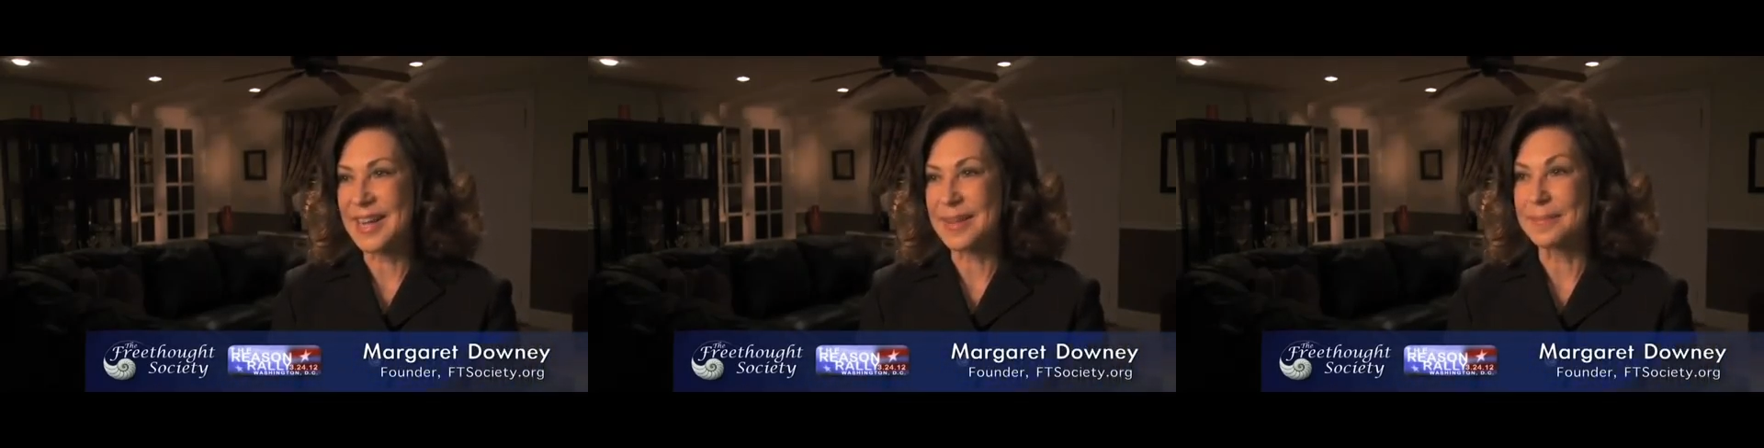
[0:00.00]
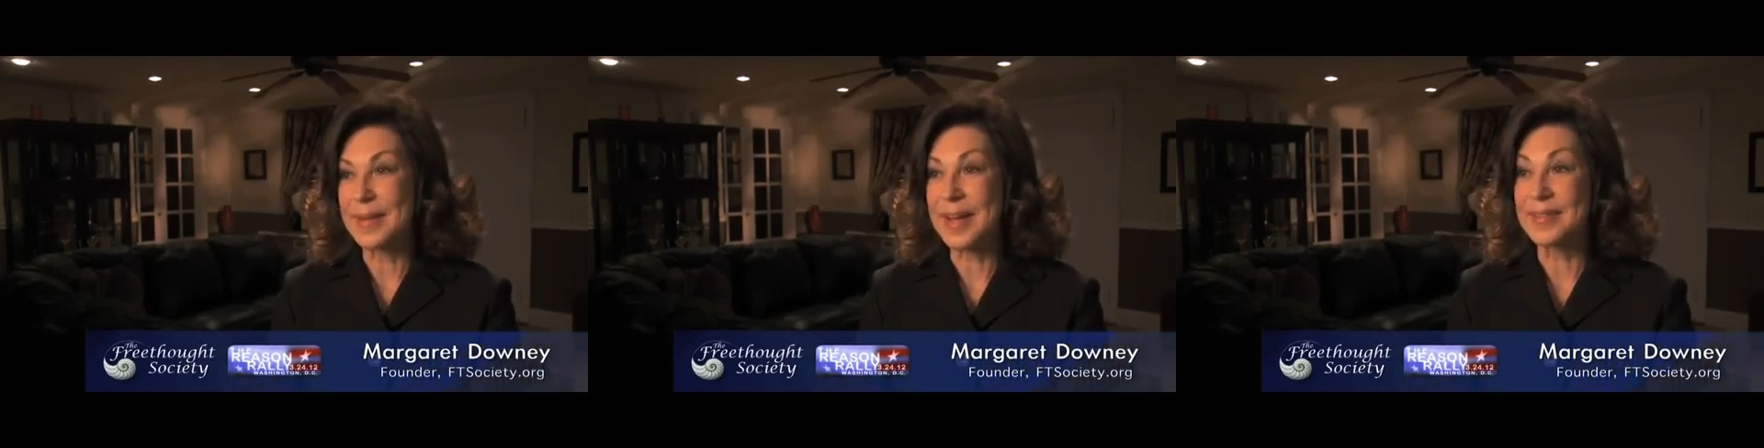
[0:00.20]

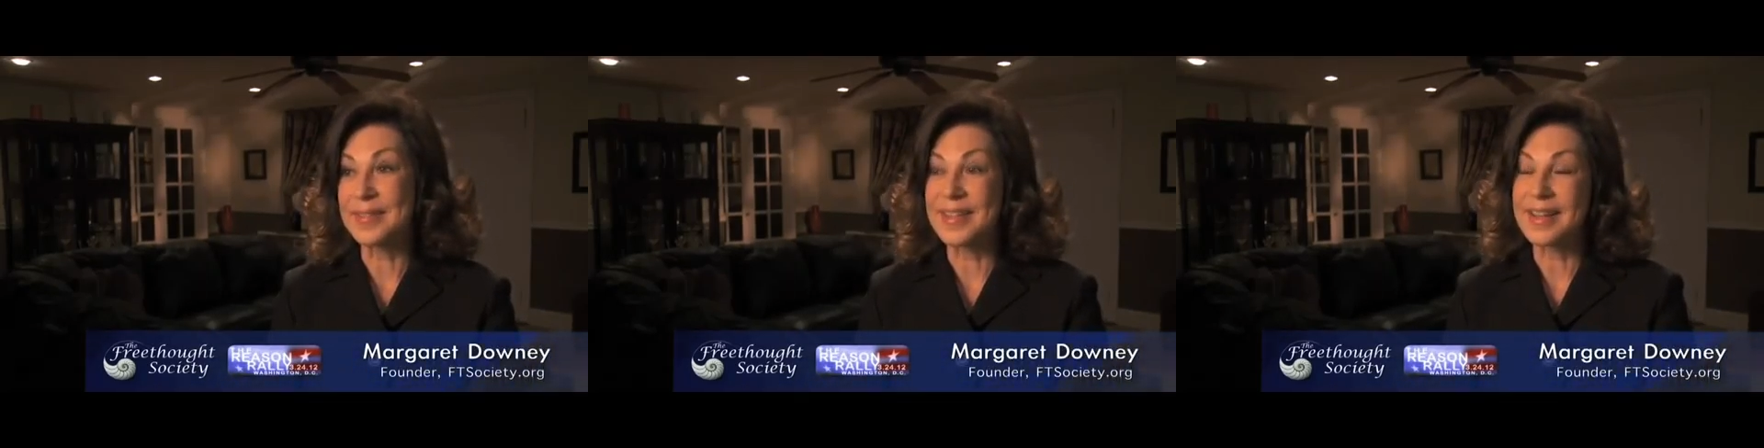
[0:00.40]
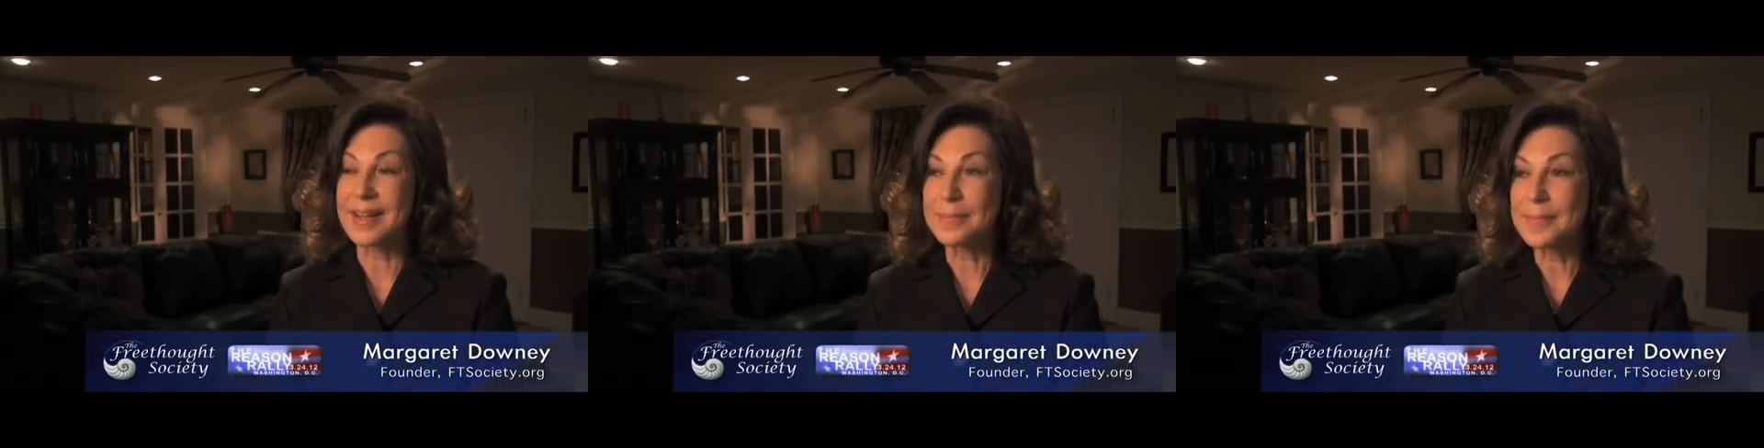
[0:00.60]
about
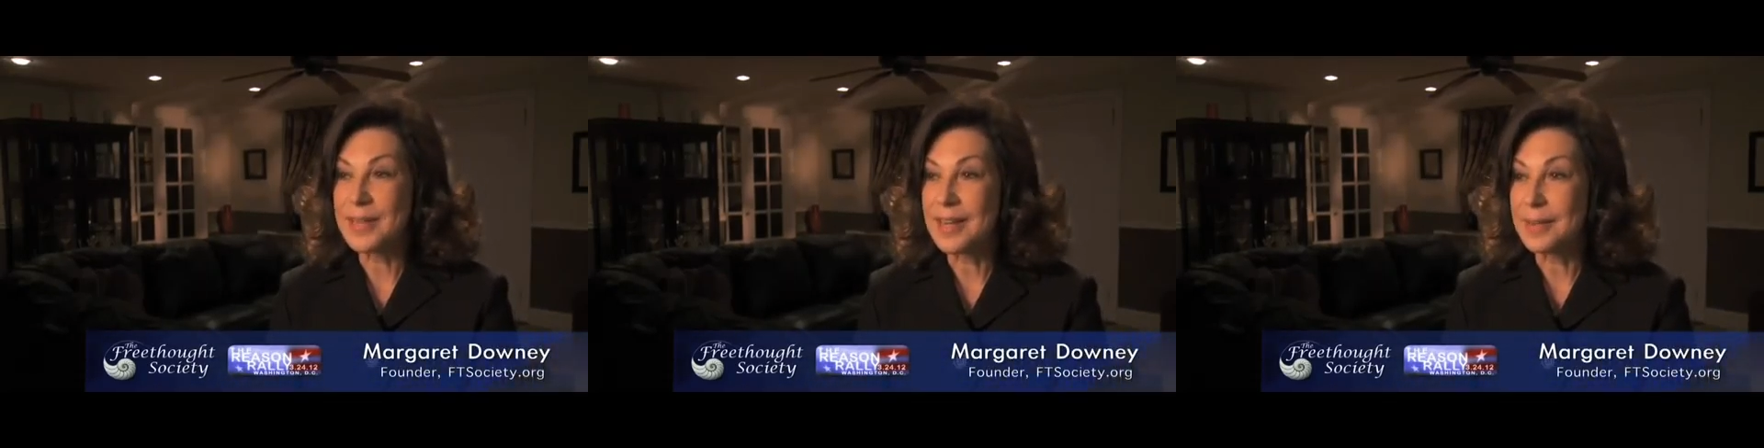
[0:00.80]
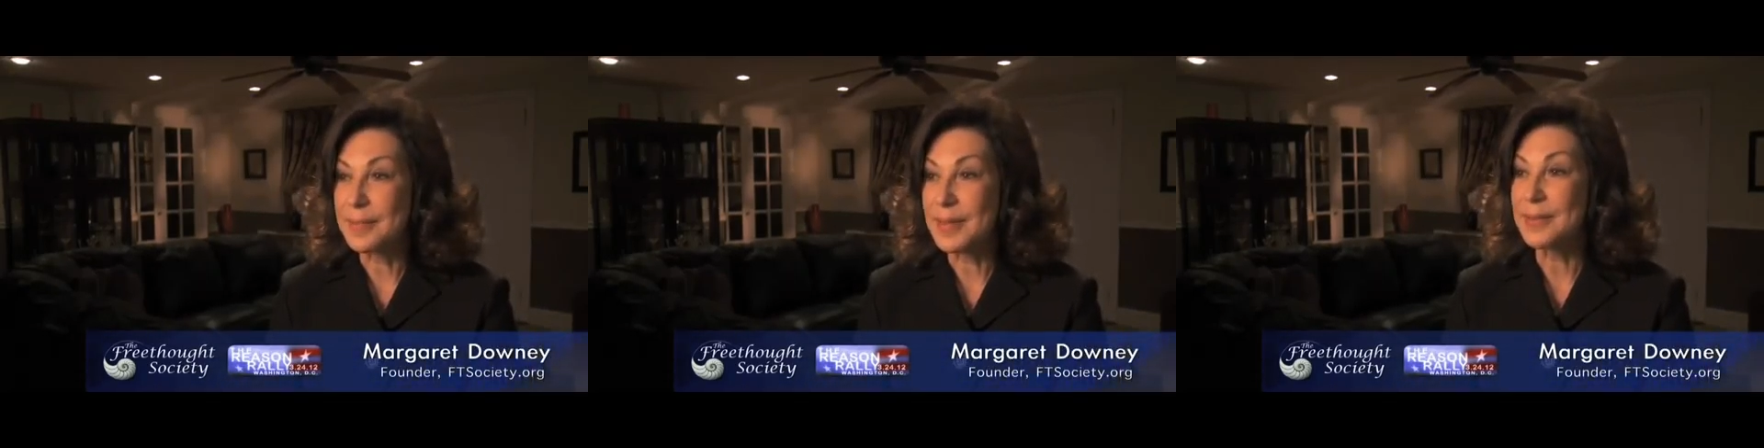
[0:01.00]
the
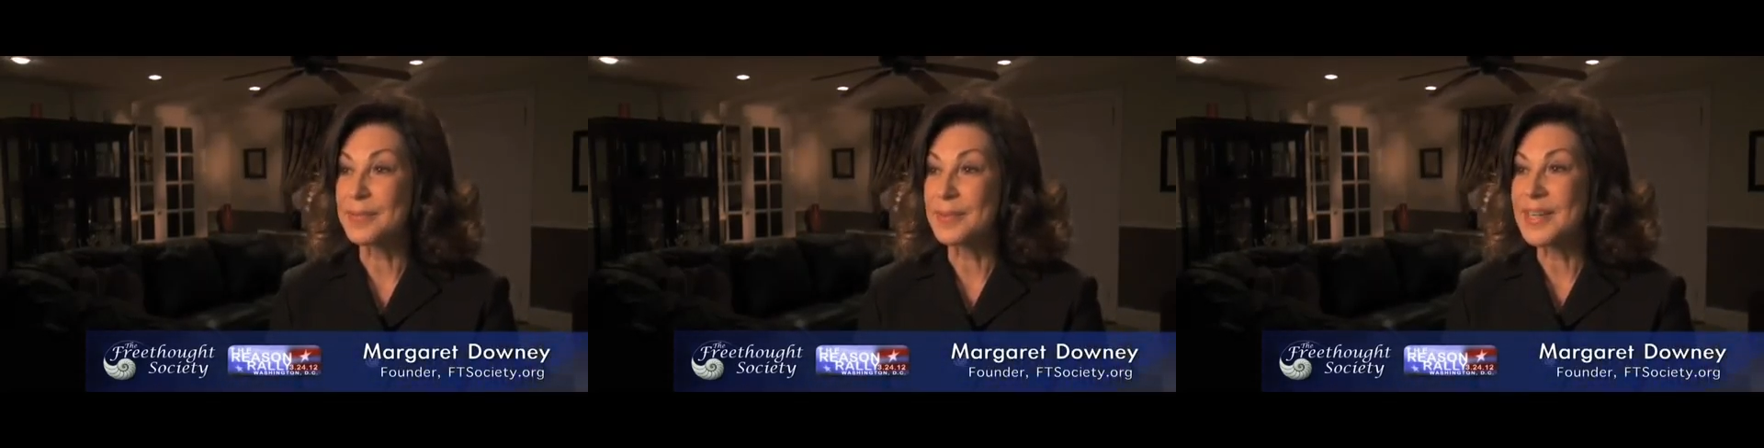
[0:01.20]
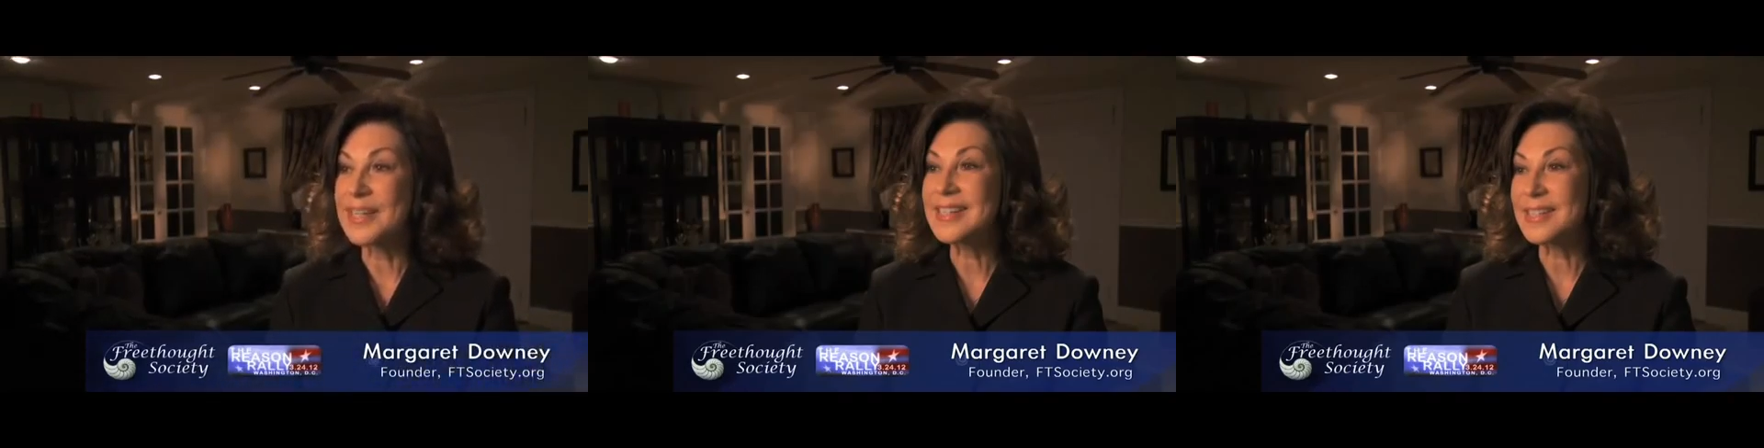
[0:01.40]
upcoming
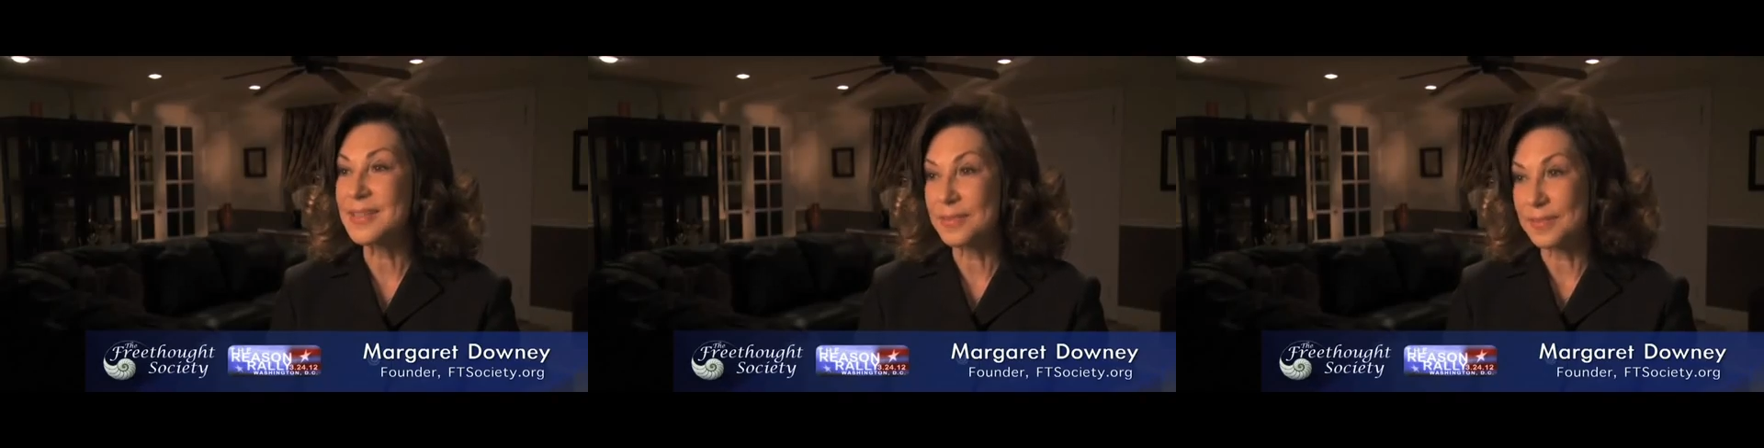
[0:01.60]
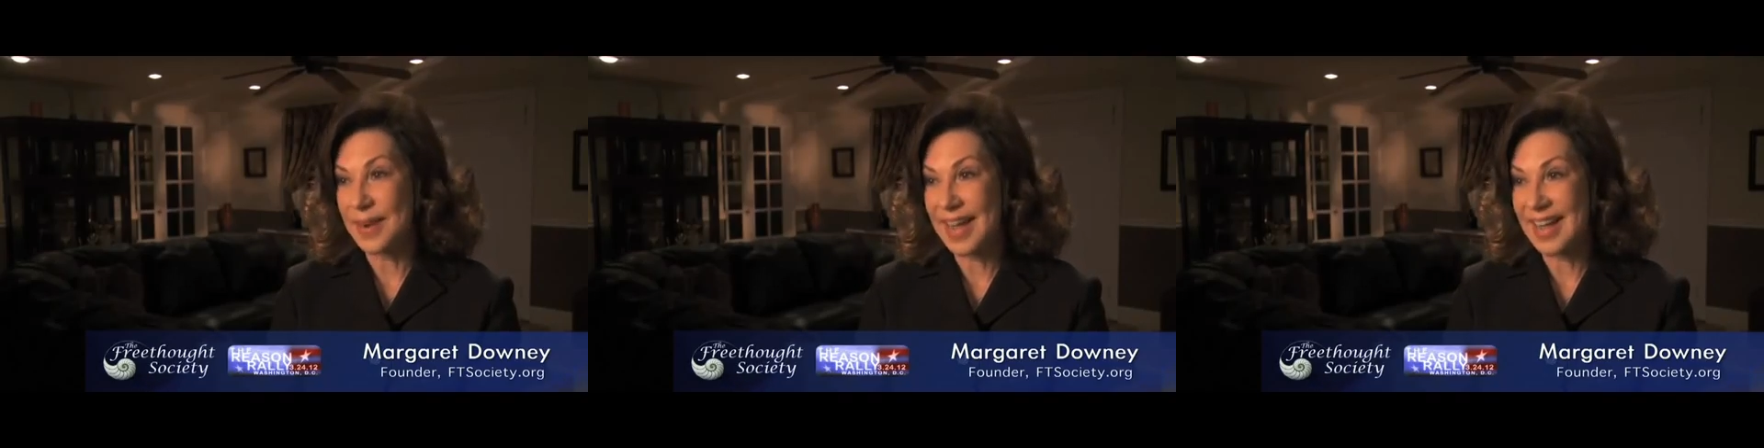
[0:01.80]

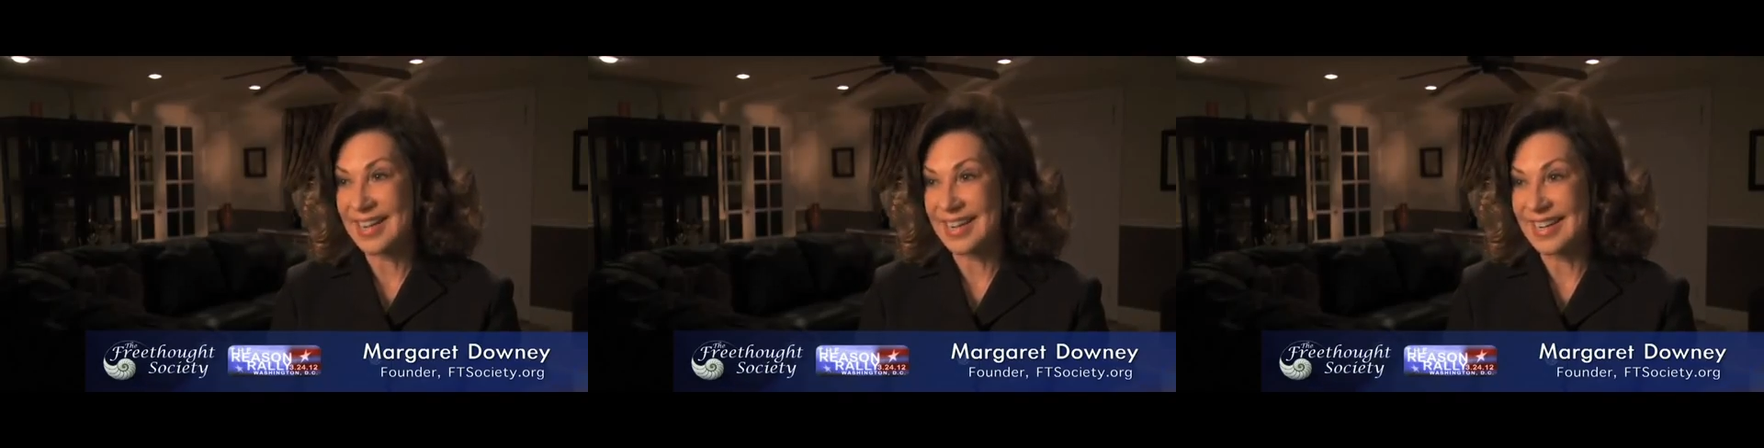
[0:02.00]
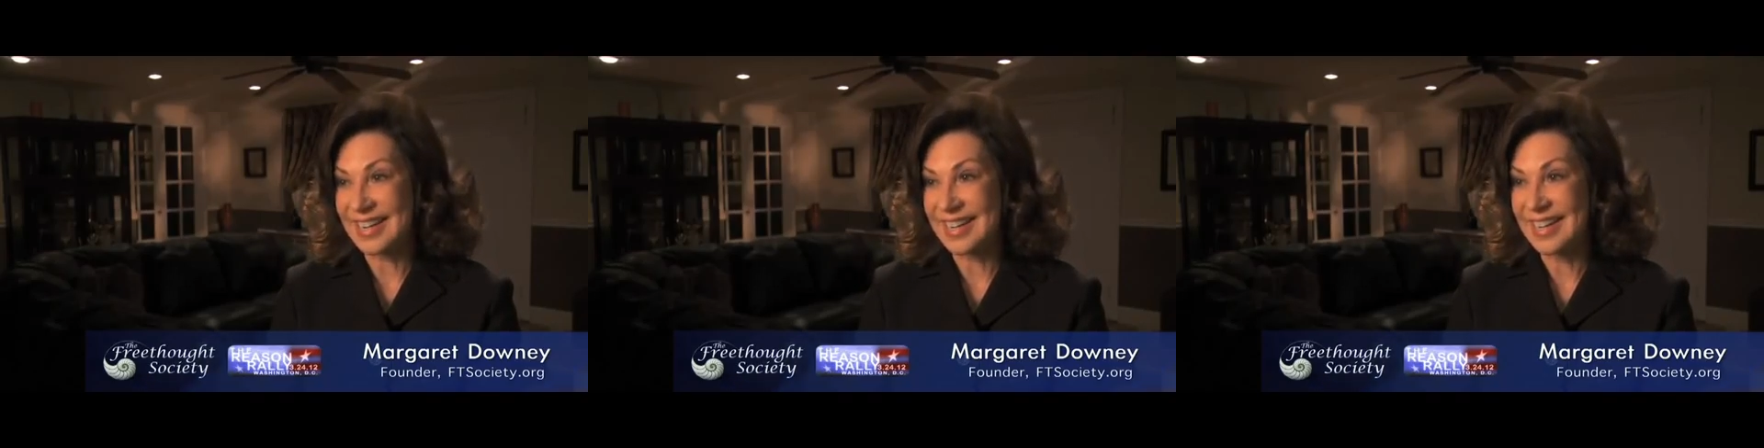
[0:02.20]
Reason
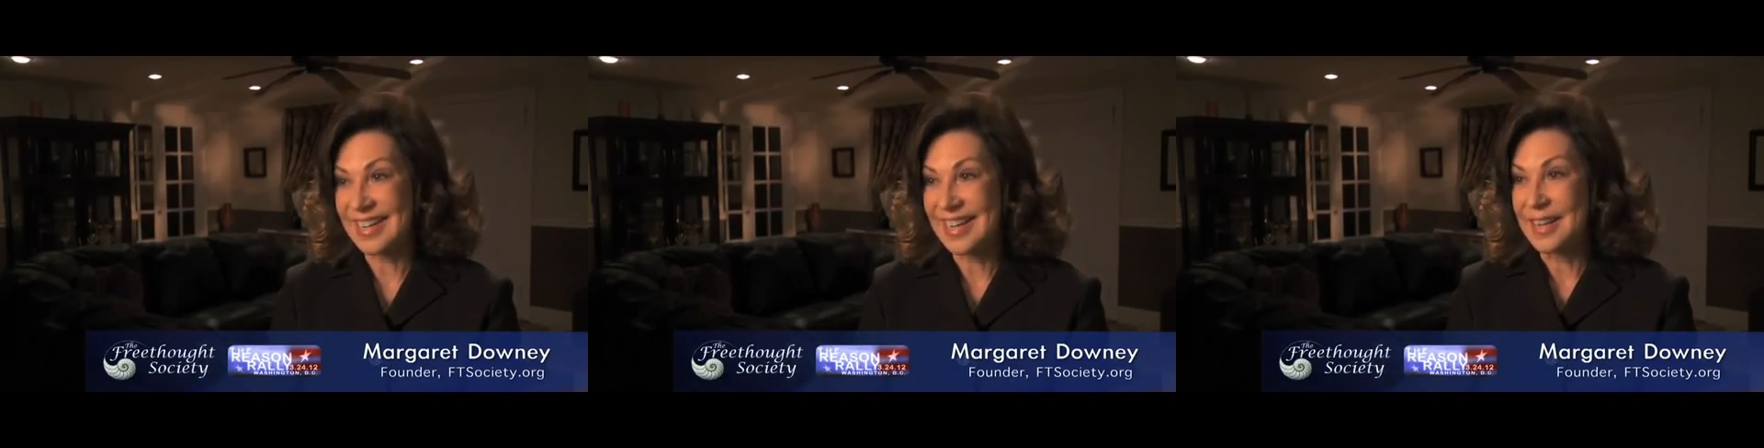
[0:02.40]
Rally